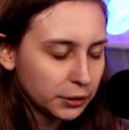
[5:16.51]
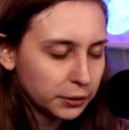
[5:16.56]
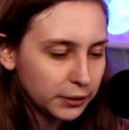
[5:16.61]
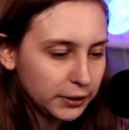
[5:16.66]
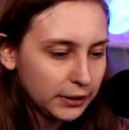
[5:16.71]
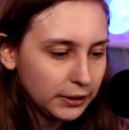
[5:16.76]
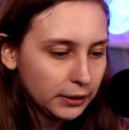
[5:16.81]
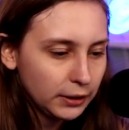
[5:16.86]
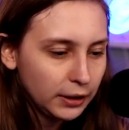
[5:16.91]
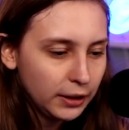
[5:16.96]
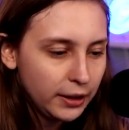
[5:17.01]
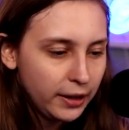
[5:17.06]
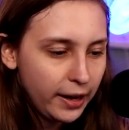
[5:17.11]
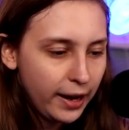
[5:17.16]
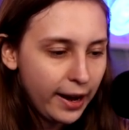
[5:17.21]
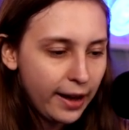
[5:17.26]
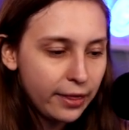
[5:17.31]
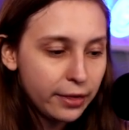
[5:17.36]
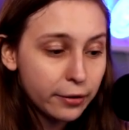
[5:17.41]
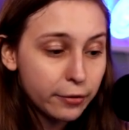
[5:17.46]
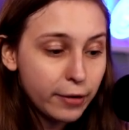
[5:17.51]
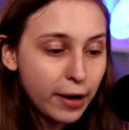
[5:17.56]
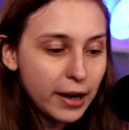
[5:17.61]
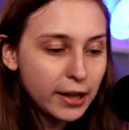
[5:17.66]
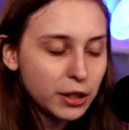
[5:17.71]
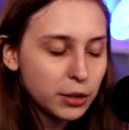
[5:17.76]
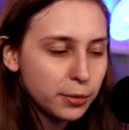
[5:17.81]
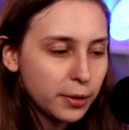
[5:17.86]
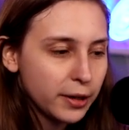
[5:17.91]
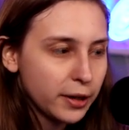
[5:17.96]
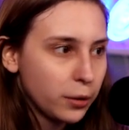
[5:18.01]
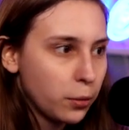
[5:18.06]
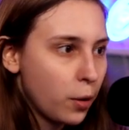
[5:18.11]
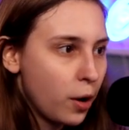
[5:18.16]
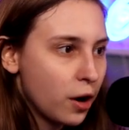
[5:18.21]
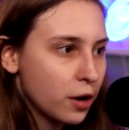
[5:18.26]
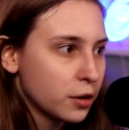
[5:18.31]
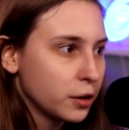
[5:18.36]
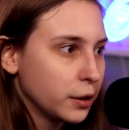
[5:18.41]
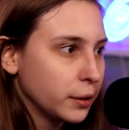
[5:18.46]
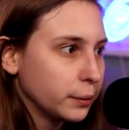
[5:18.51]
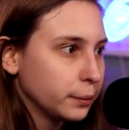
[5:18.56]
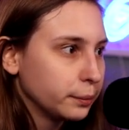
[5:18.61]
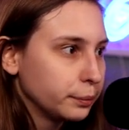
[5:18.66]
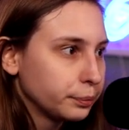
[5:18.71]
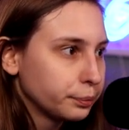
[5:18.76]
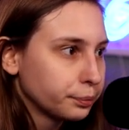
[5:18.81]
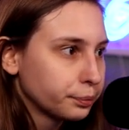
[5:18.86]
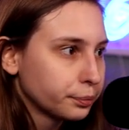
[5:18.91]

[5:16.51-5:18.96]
green. And the red is where they walk on.